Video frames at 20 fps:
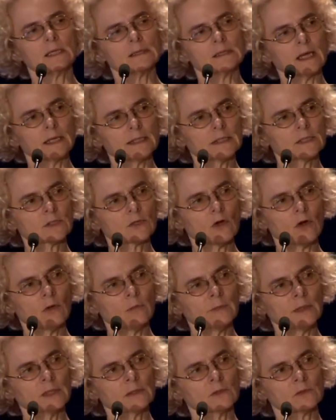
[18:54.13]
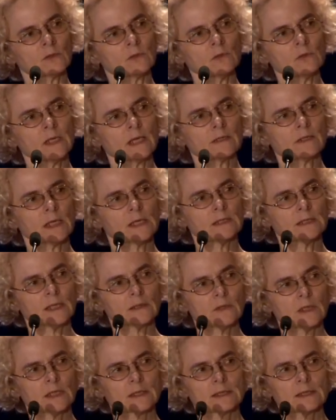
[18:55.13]
that is coming in
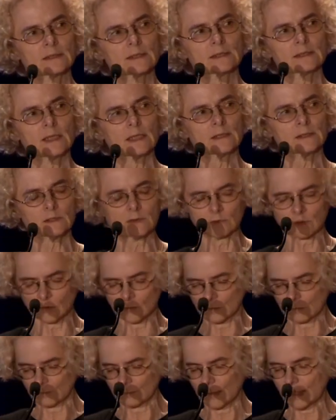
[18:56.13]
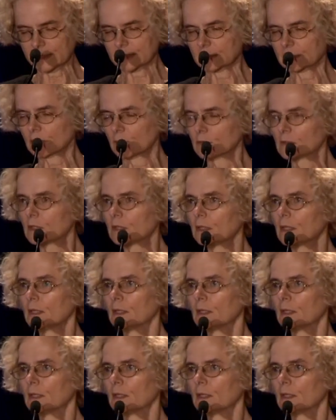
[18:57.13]
the United States through Mexico.